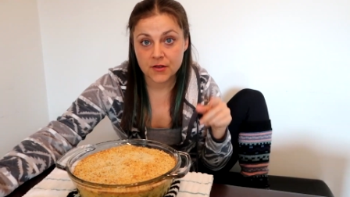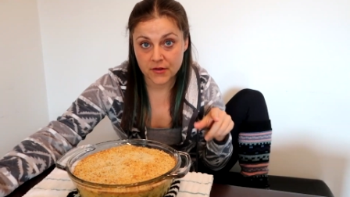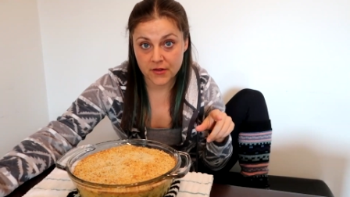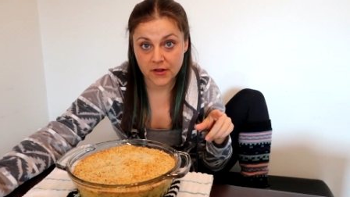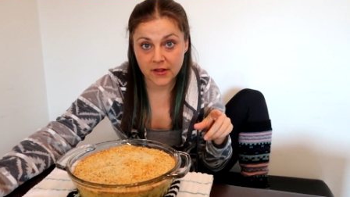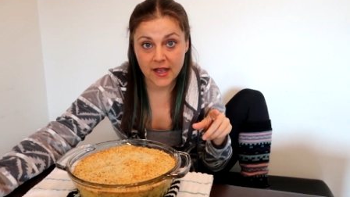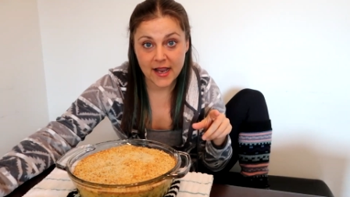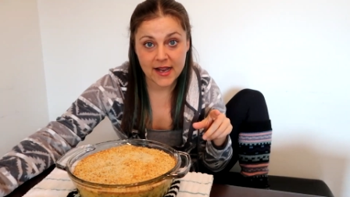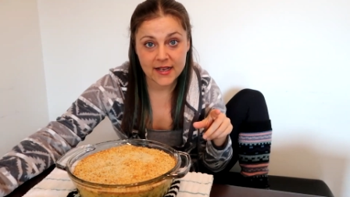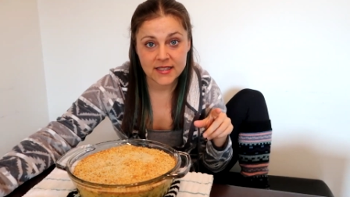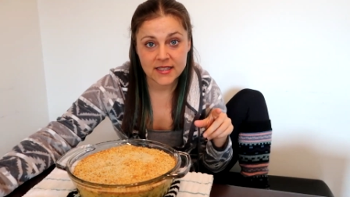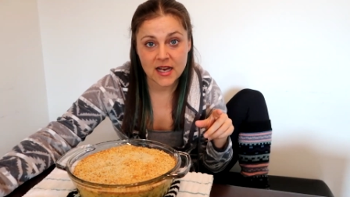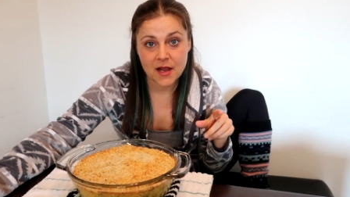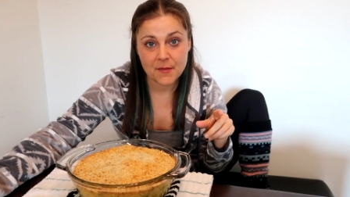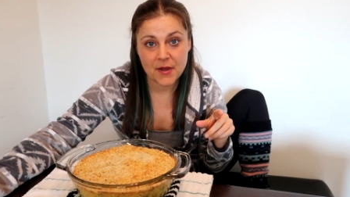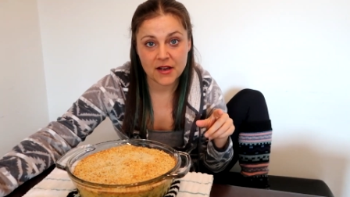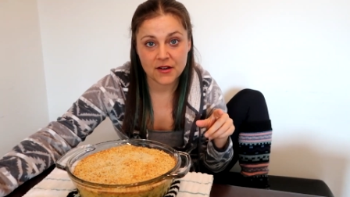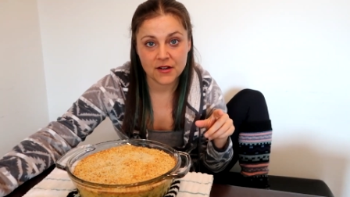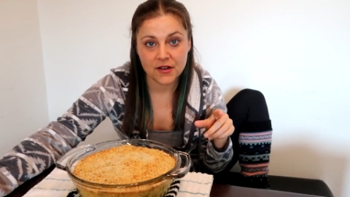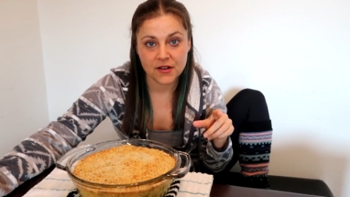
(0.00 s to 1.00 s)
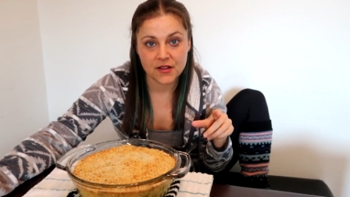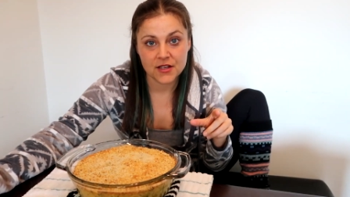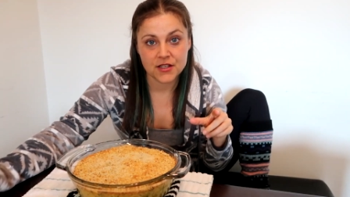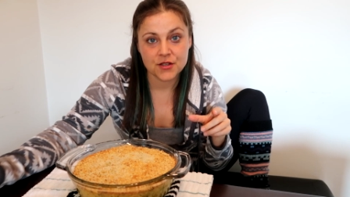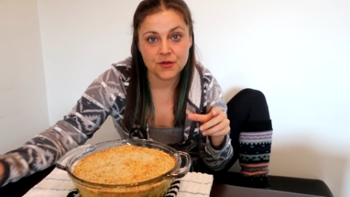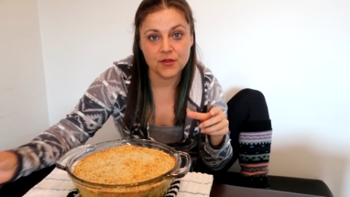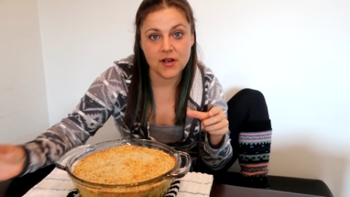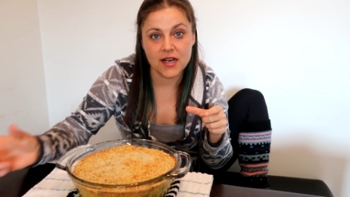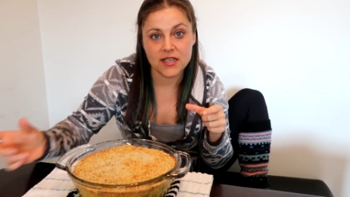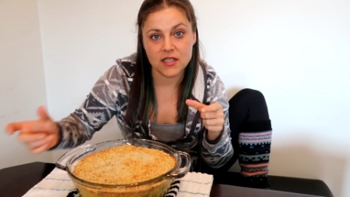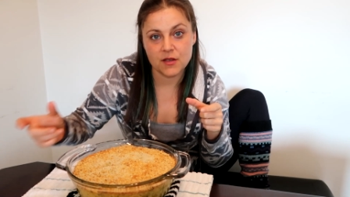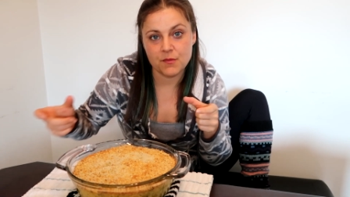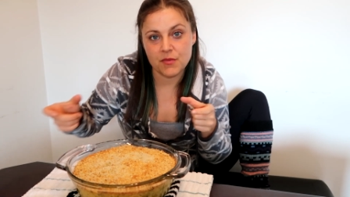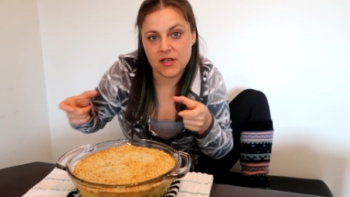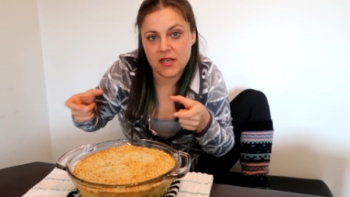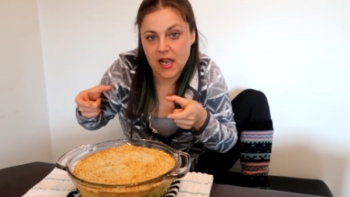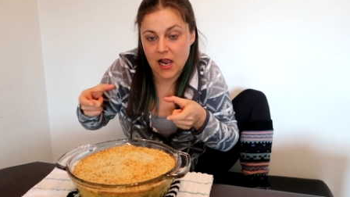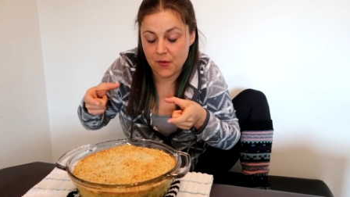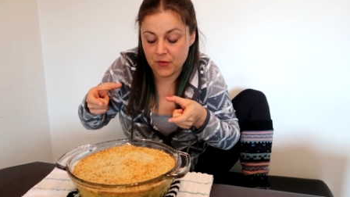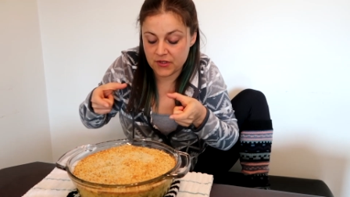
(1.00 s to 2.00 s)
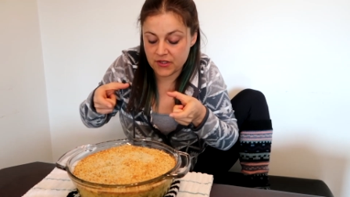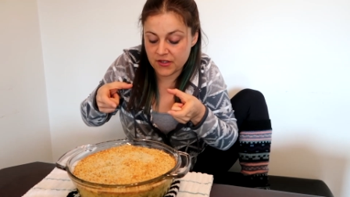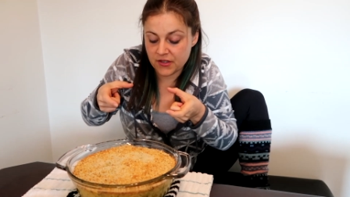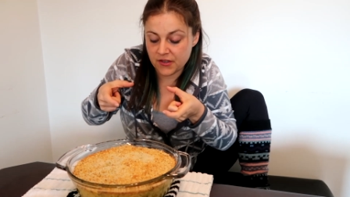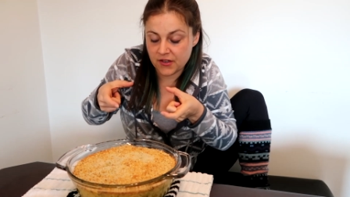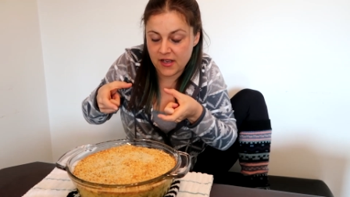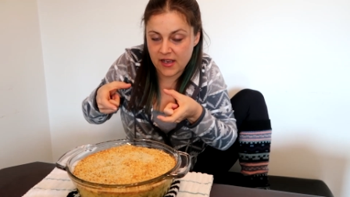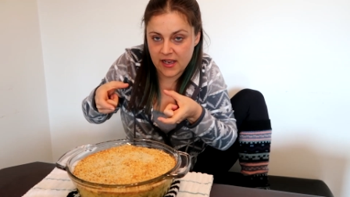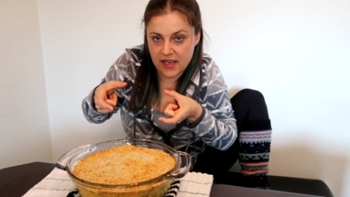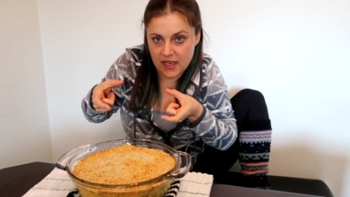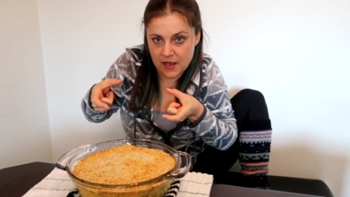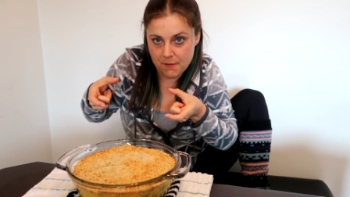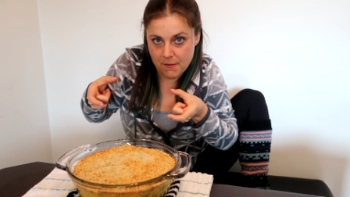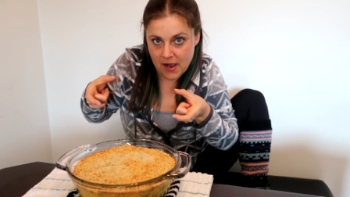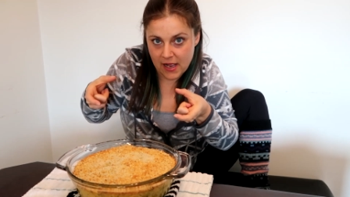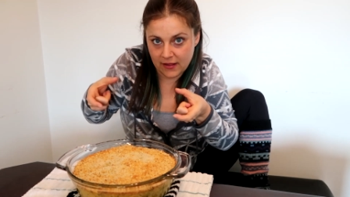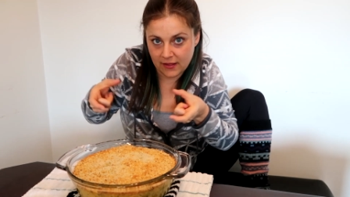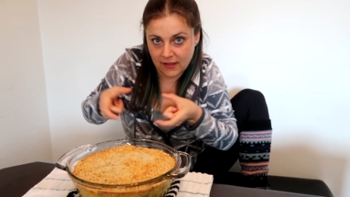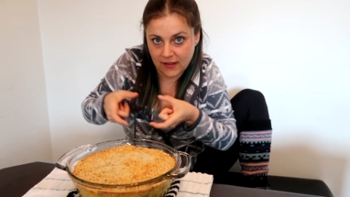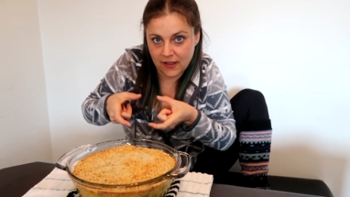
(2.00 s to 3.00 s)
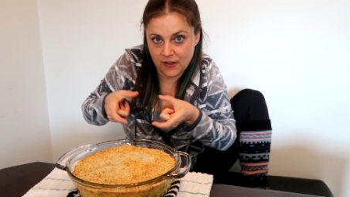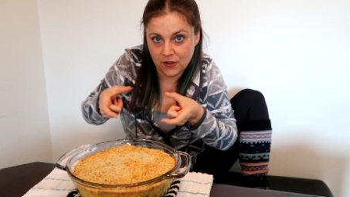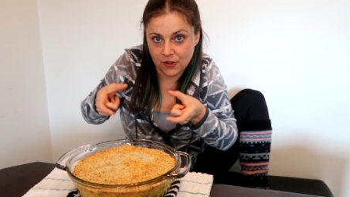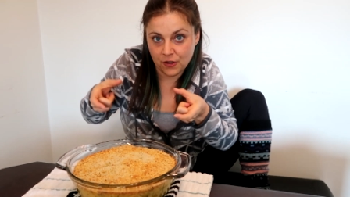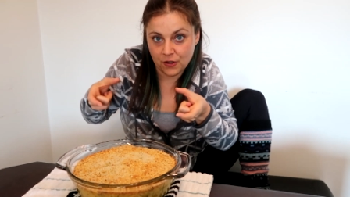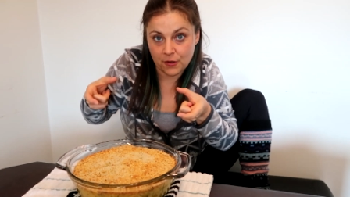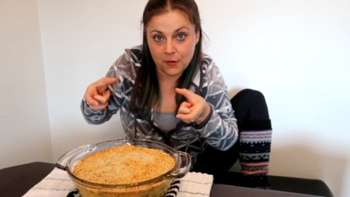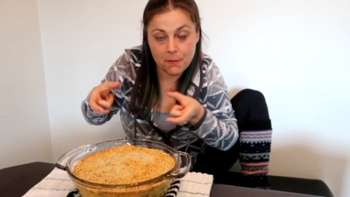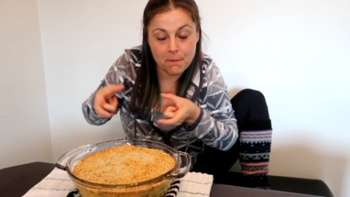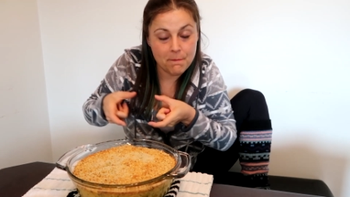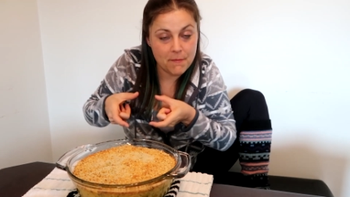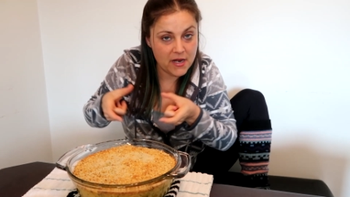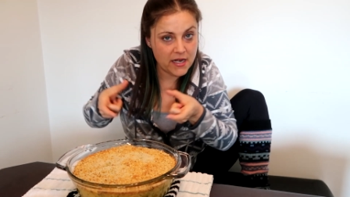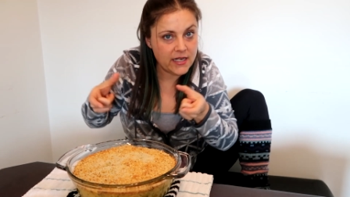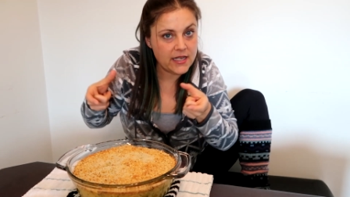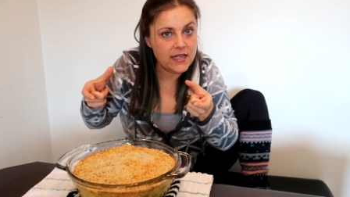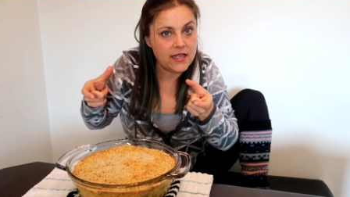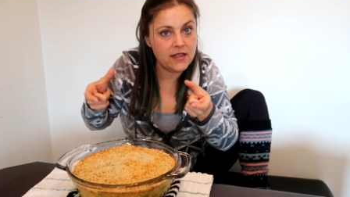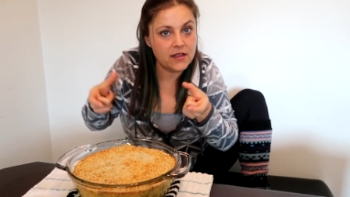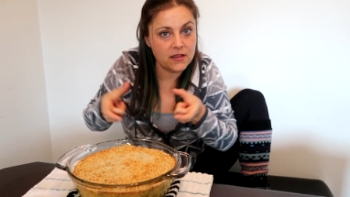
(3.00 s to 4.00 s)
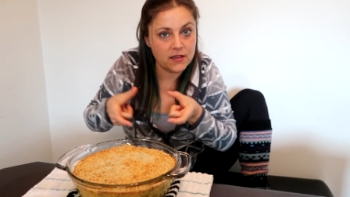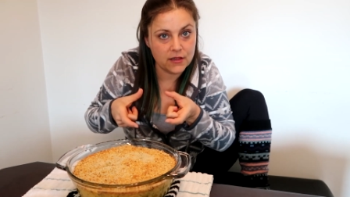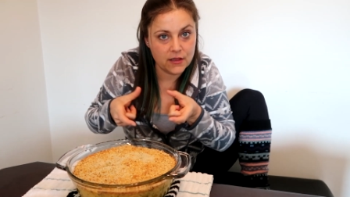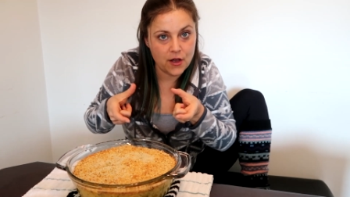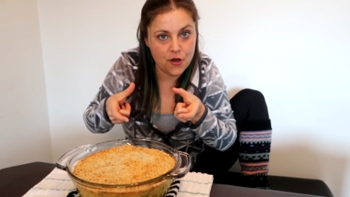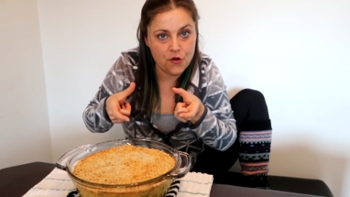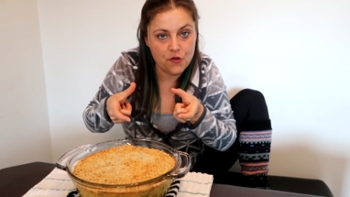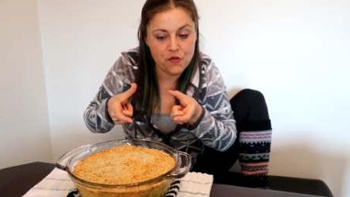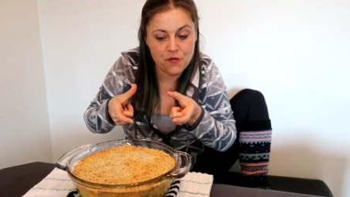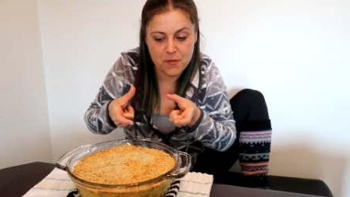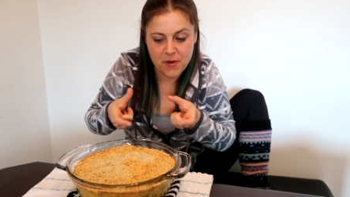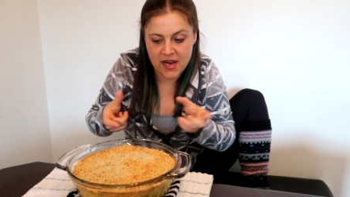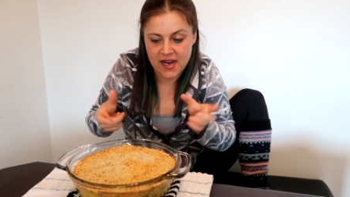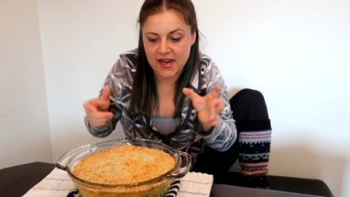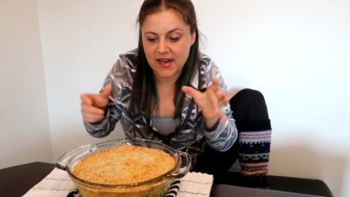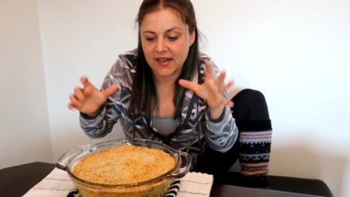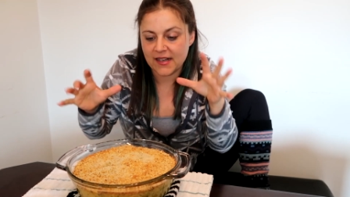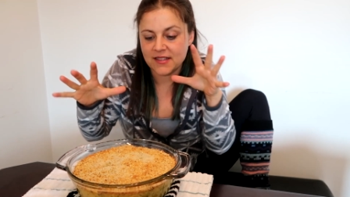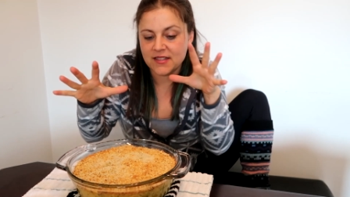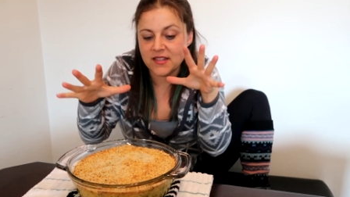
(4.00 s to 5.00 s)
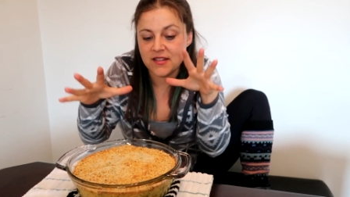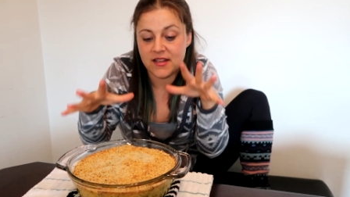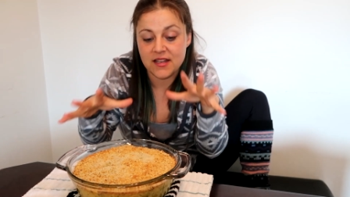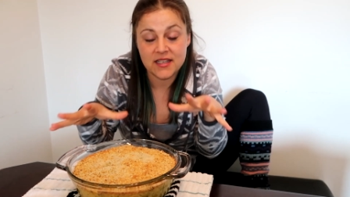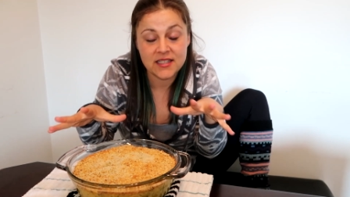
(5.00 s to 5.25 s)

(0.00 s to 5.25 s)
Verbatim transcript: So the last time I cooked this recipe, I was cooking it in my little mini loaf pans.